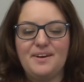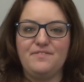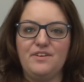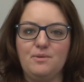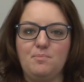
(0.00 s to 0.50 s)
my
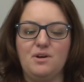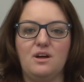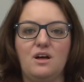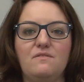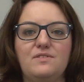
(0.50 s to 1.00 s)
favorite
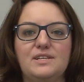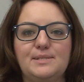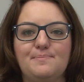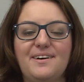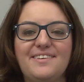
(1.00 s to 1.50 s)
book of
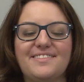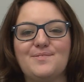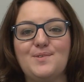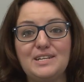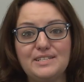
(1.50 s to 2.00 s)
this
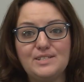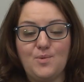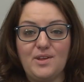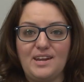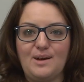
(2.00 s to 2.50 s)
month was
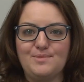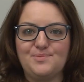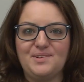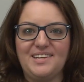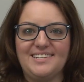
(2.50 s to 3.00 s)
one that I
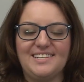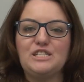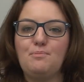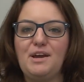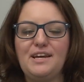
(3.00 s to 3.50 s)
was really
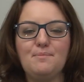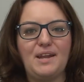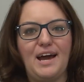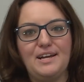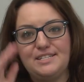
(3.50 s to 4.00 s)
anticipating,
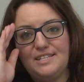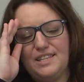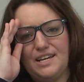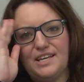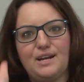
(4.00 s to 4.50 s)
but I
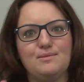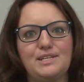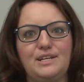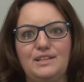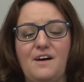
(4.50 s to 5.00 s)
didn't think that I was
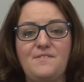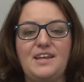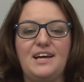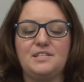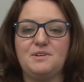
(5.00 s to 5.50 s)
gonna love
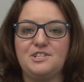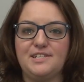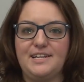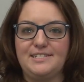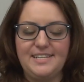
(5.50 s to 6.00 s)
it as much
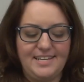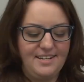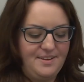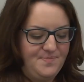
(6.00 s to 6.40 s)
as I did.